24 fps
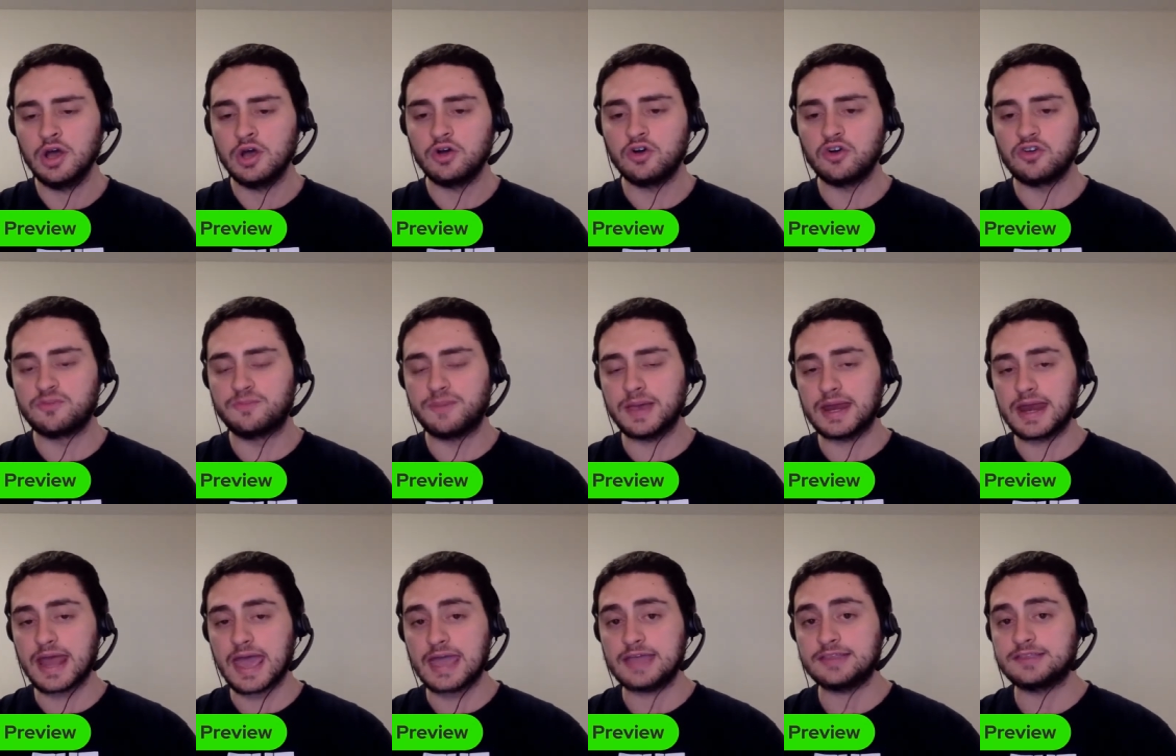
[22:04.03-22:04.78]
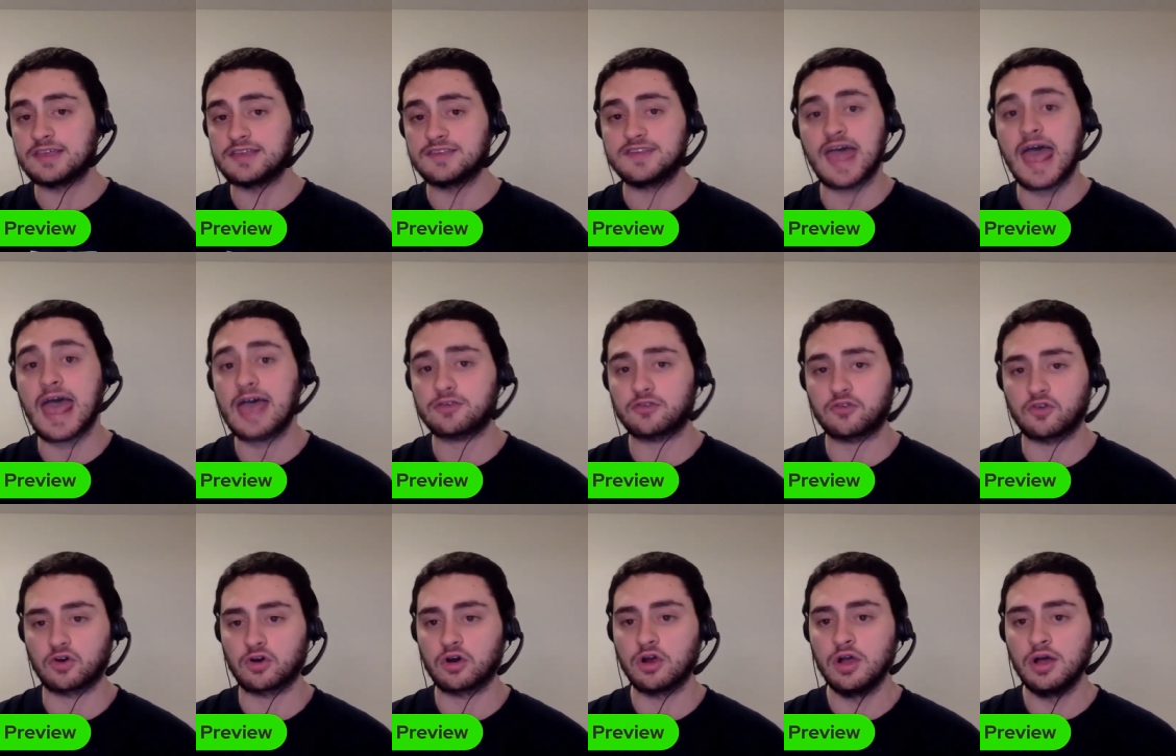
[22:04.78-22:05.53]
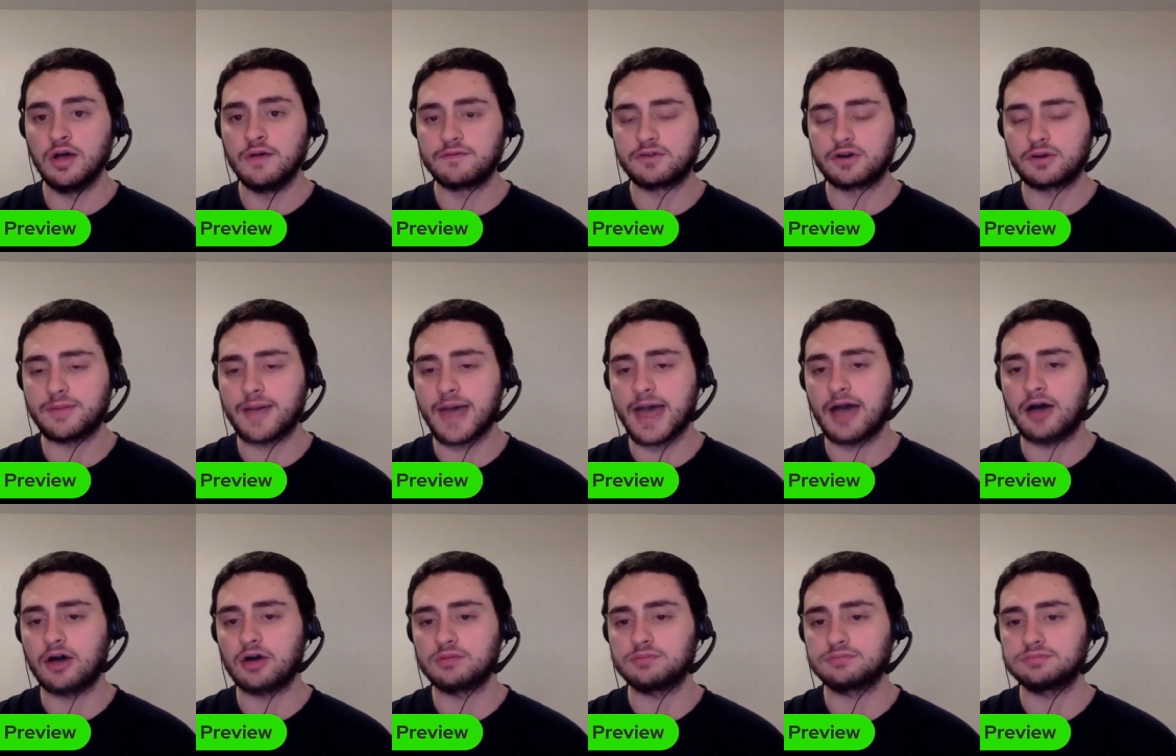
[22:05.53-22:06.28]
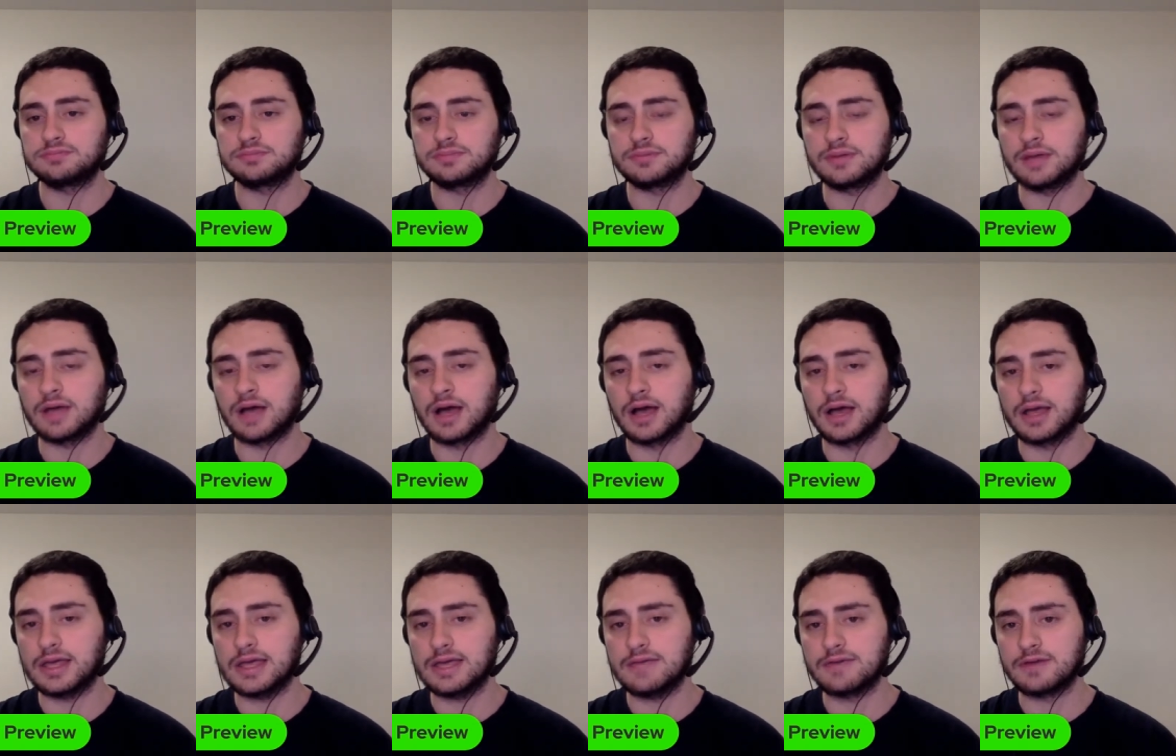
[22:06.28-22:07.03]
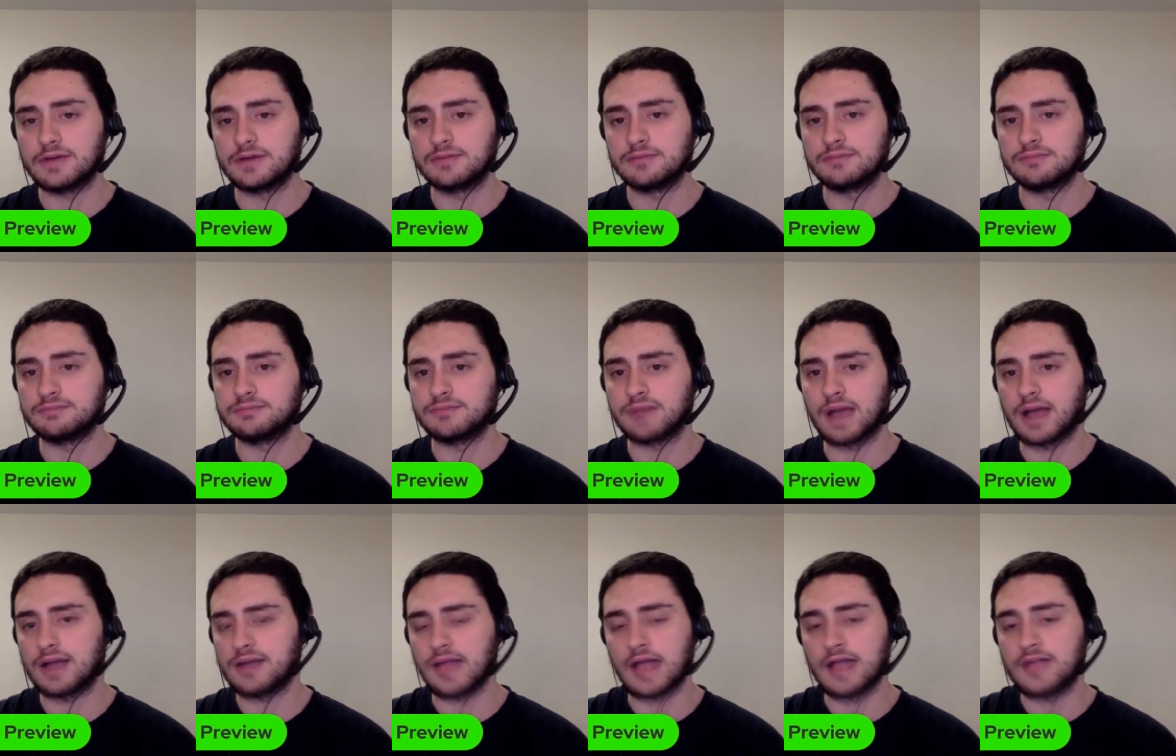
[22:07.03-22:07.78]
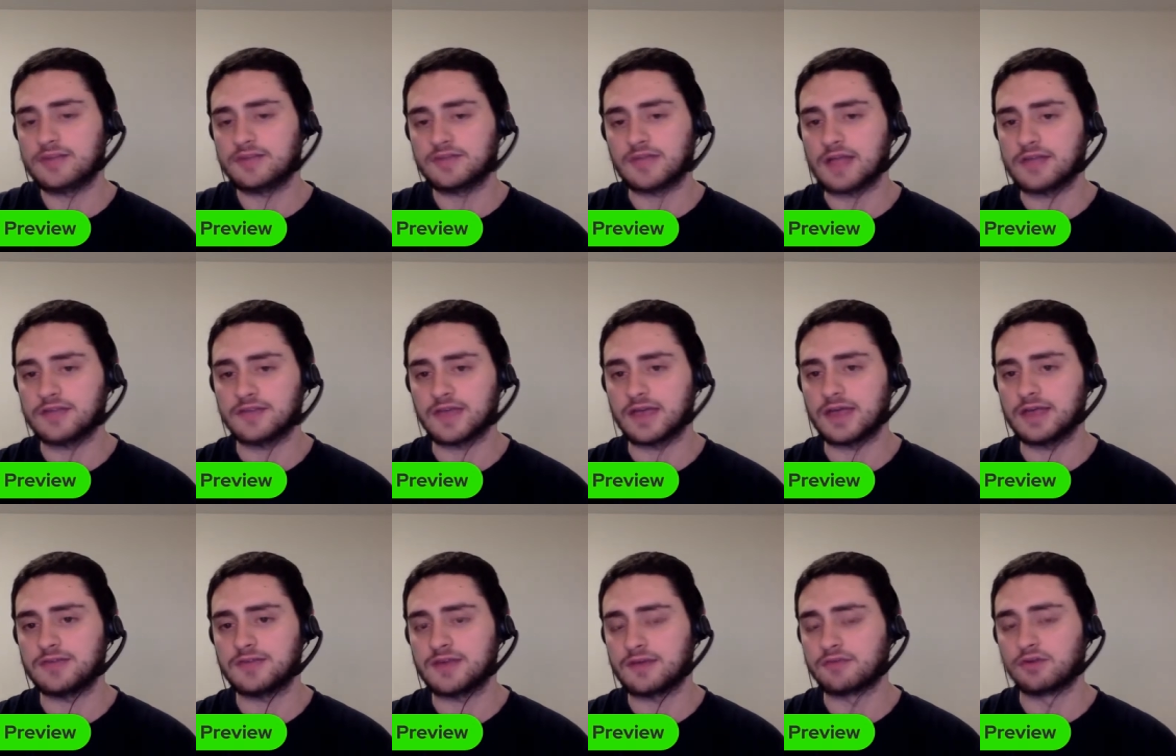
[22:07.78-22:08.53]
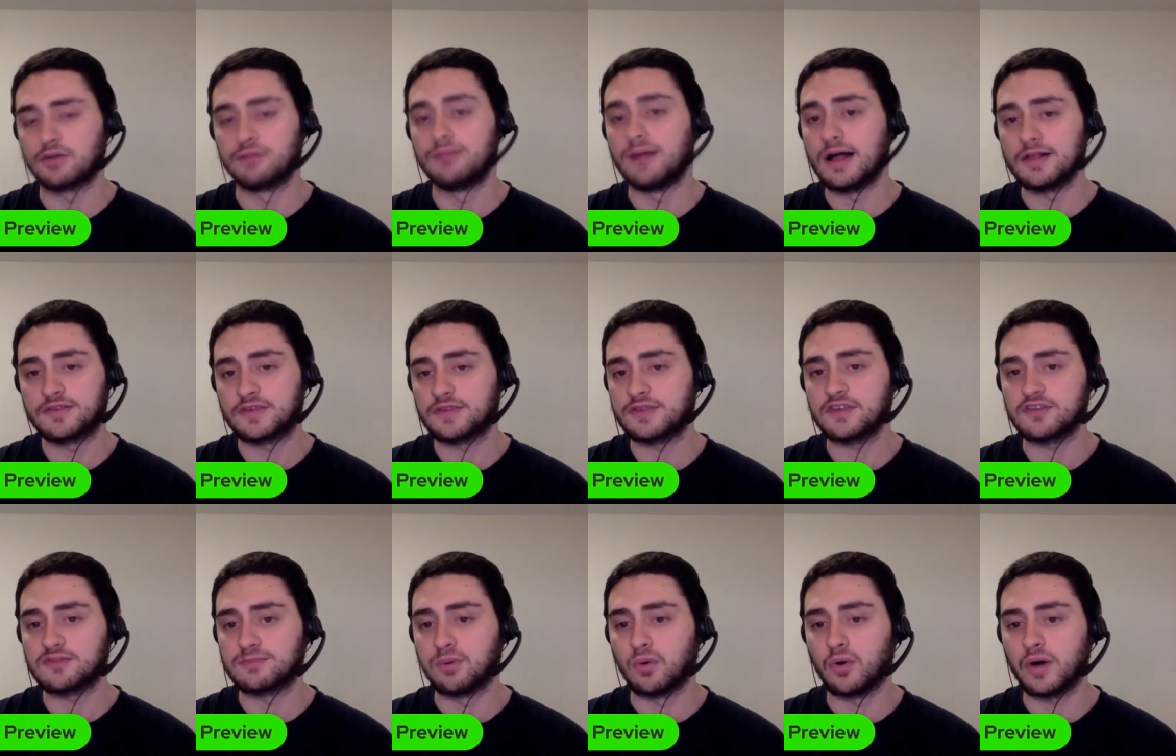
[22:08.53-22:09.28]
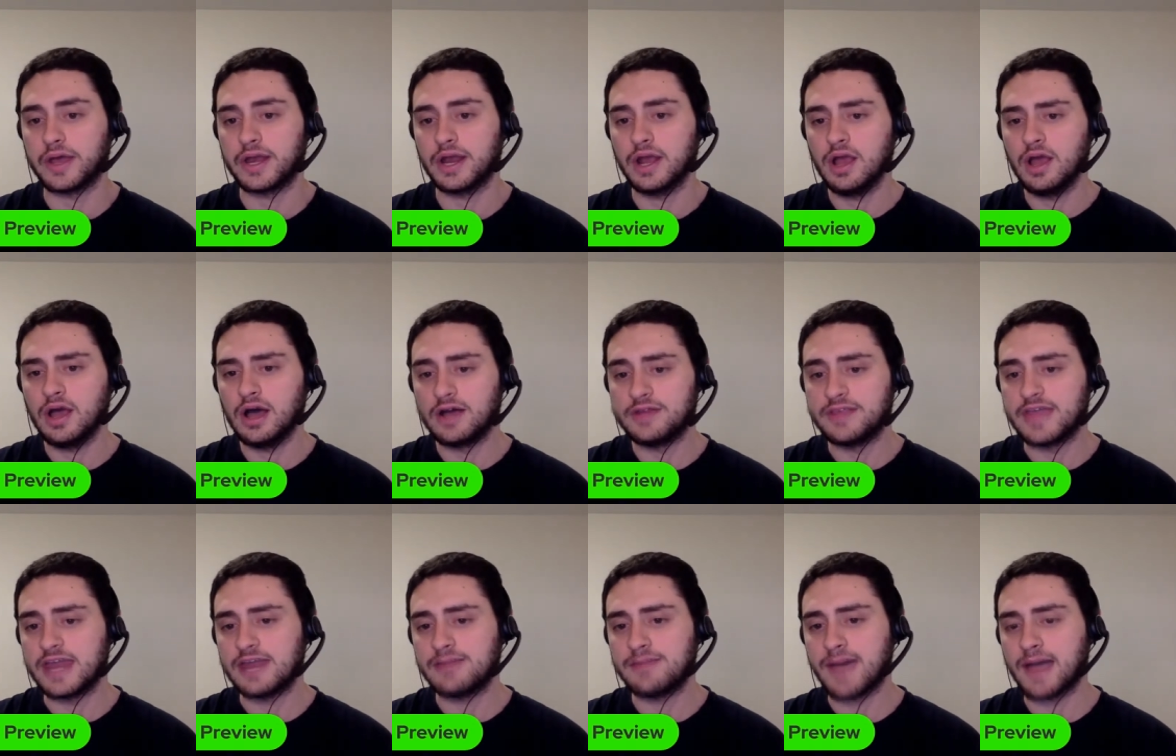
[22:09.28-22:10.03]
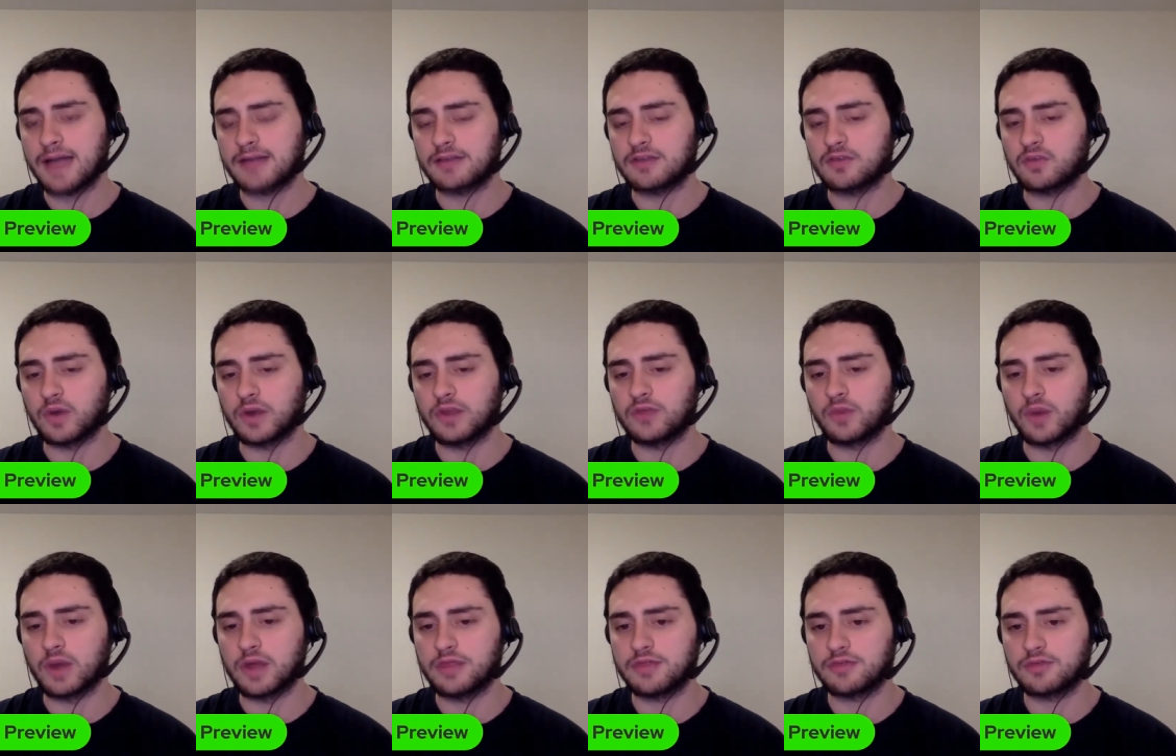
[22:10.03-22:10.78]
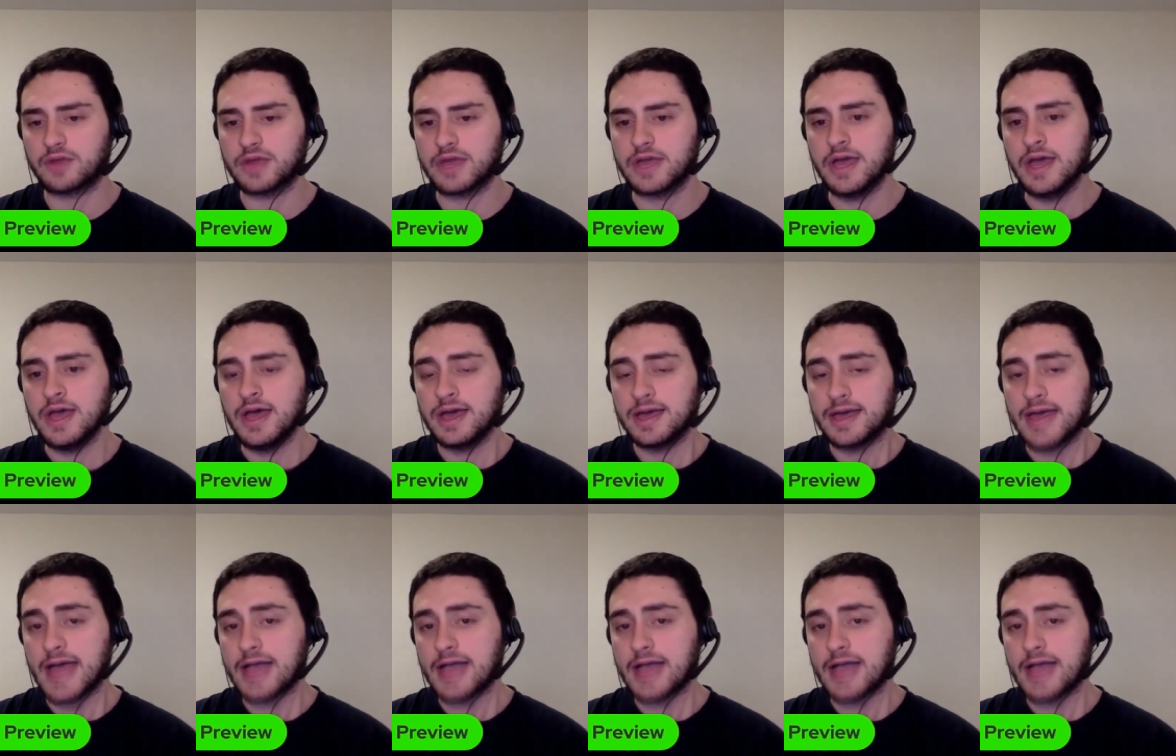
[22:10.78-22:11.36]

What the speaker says: who's been a disaster for about I'd say several months at this point, dating back to 2023.